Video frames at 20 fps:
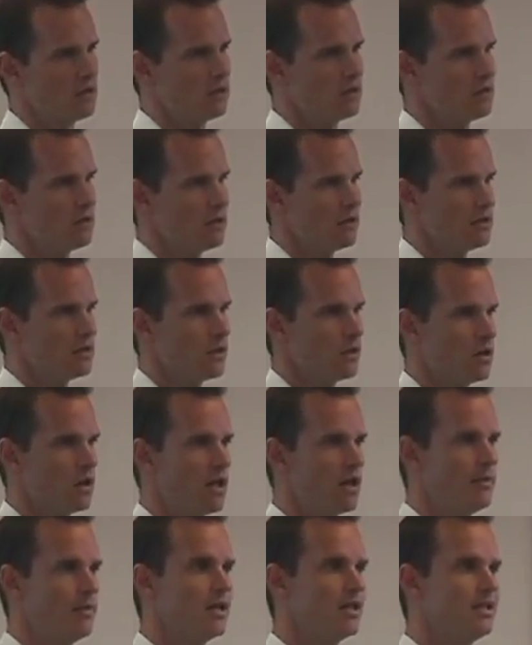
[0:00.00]
to the total
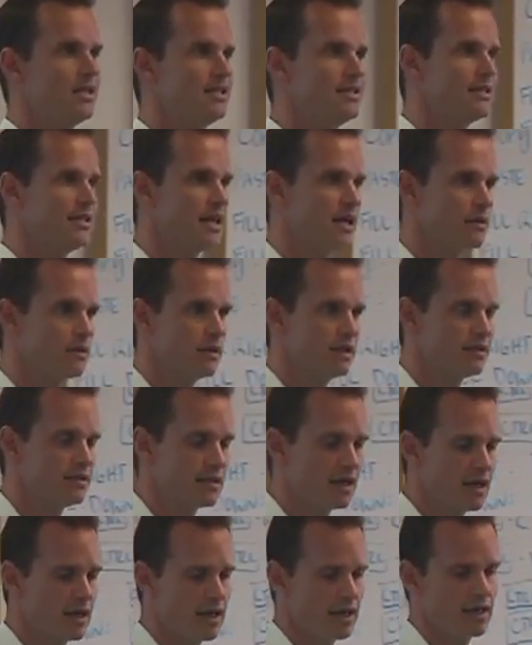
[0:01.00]
liabilities and equity
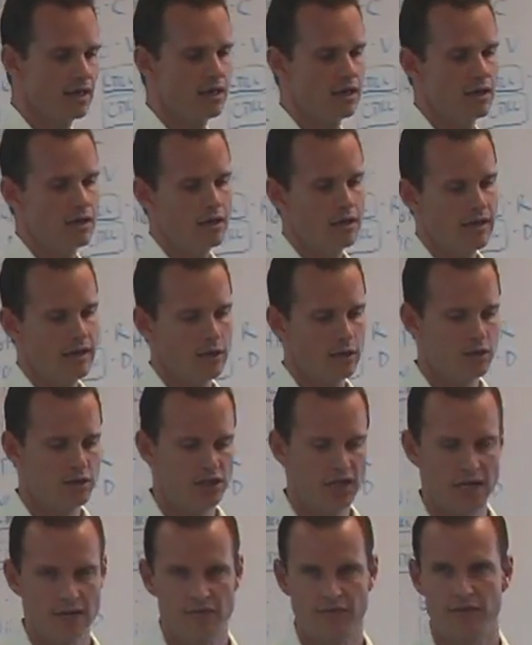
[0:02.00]
side, and our
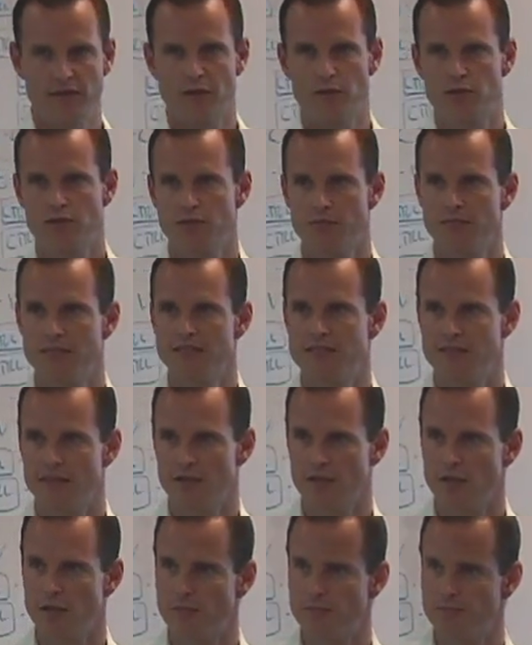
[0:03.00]
check figure should be
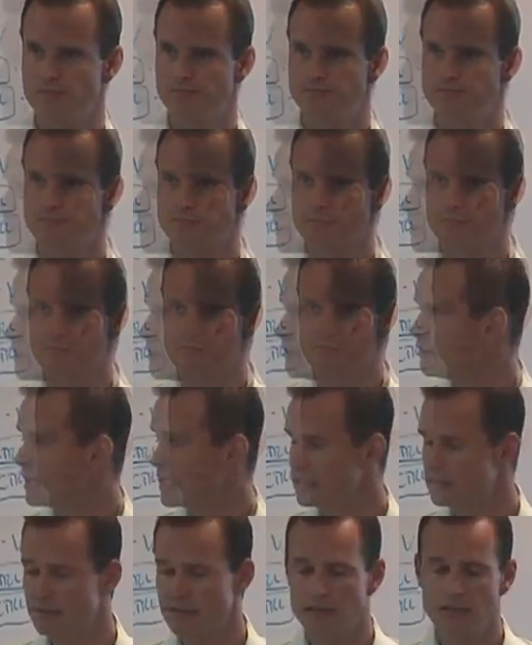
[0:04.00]
0.
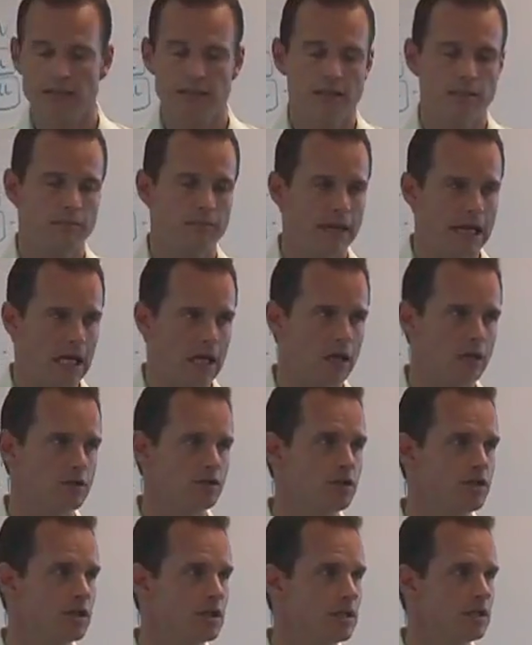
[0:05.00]
Basically, the balance
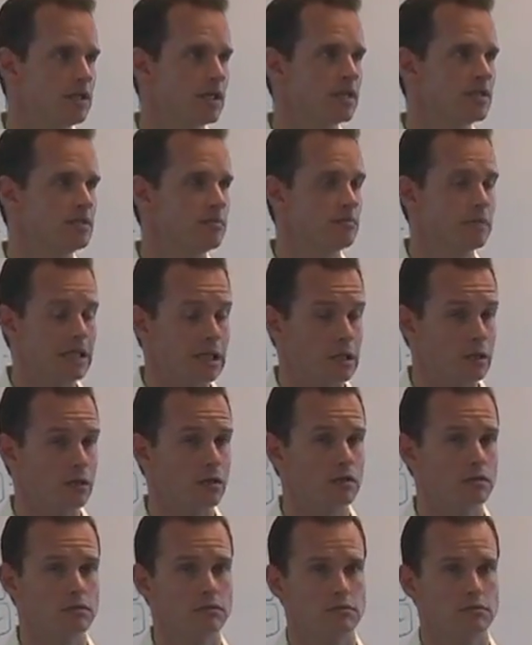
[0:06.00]
sheet gets bigger,